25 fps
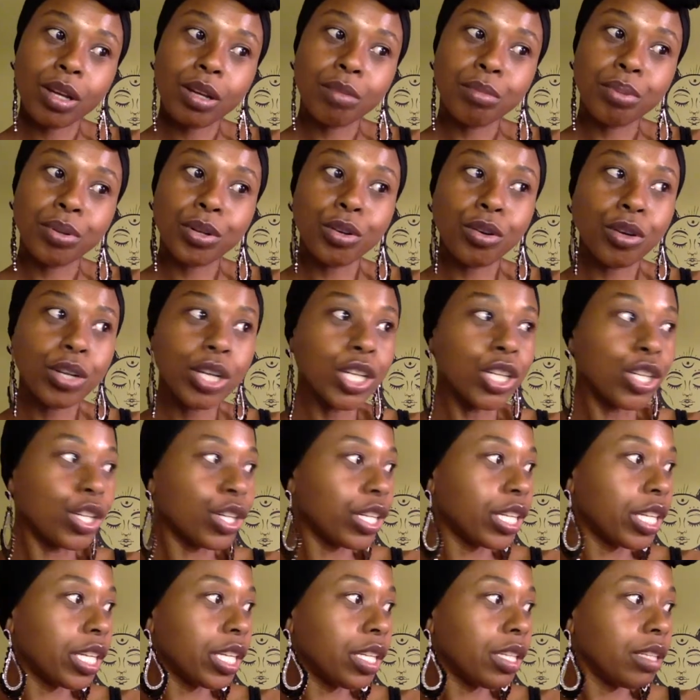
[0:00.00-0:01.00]
put on a
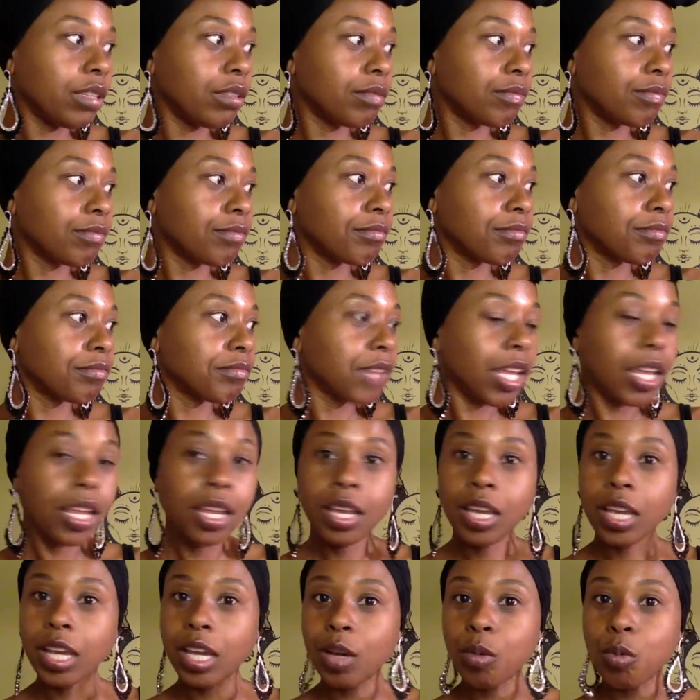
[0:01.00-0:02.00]
hoodie,
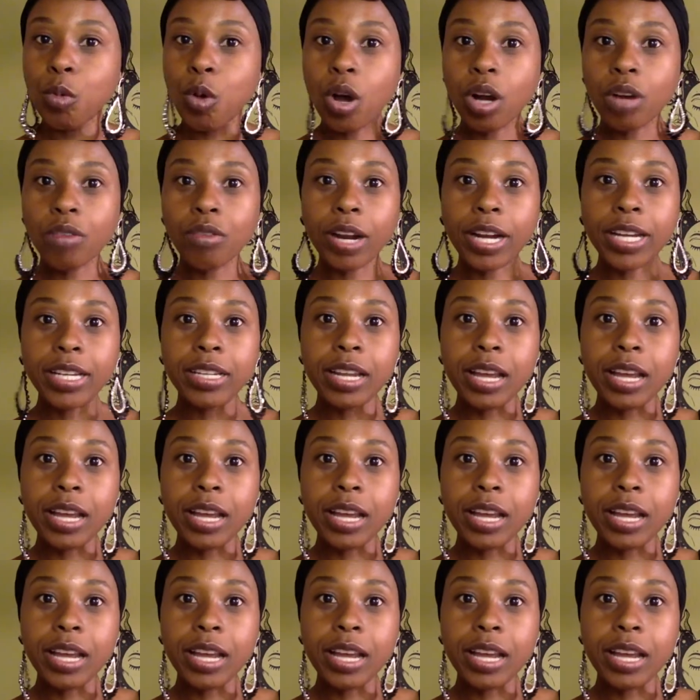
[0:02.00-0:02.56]
and walked right